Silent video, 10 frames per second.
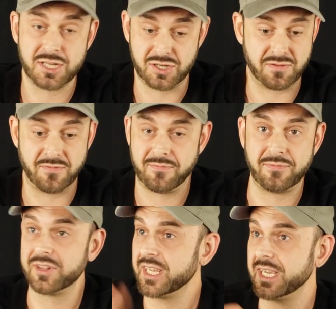just
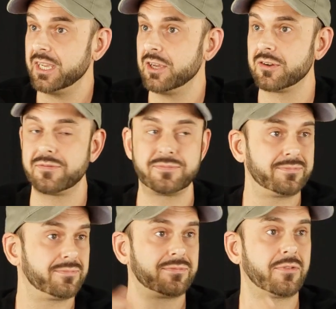flinging your
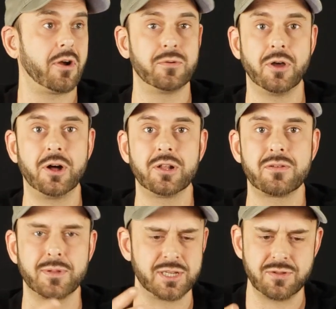phone all
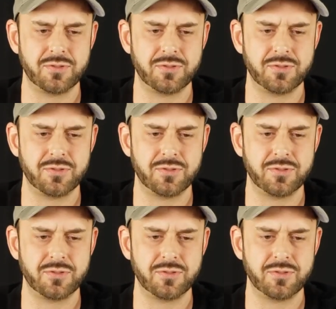over the place.